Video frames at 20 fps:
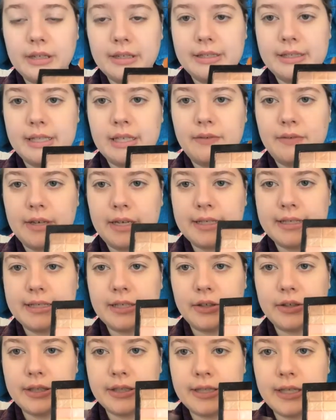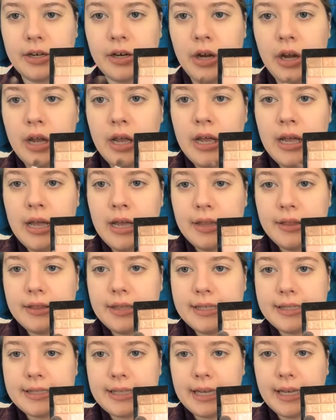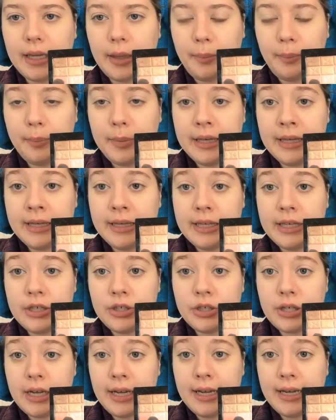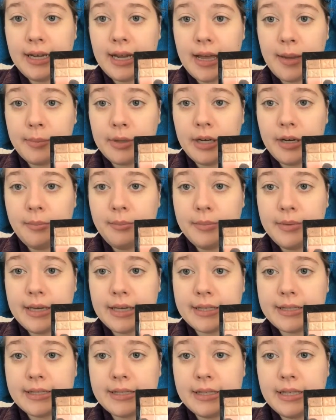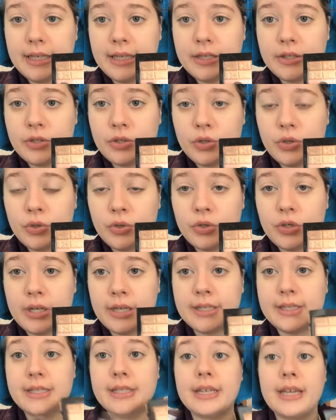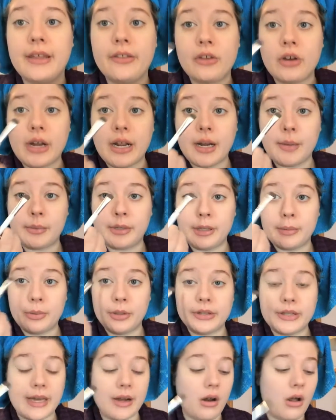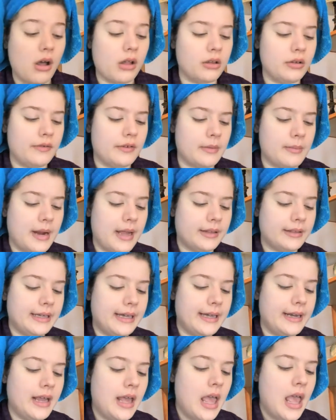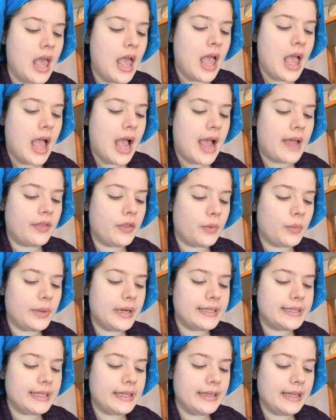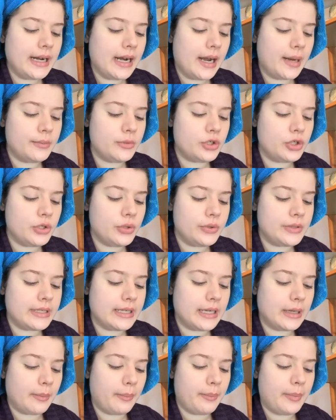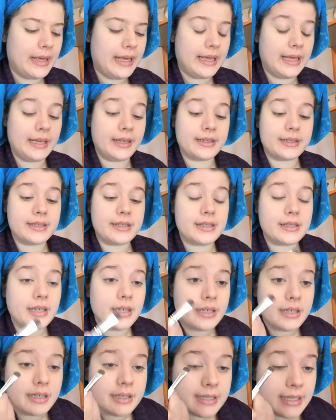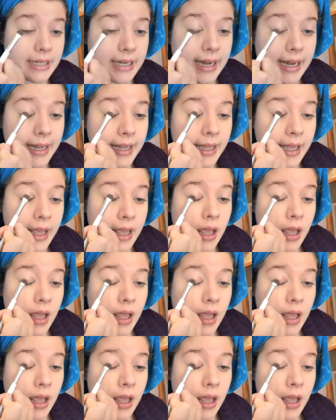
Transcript: let's see if I can tilt this here, this like pinky shade. I'm going to mix these two shades together, and I'm going to put that all over my lid. And the reason that I'm choosing pinks today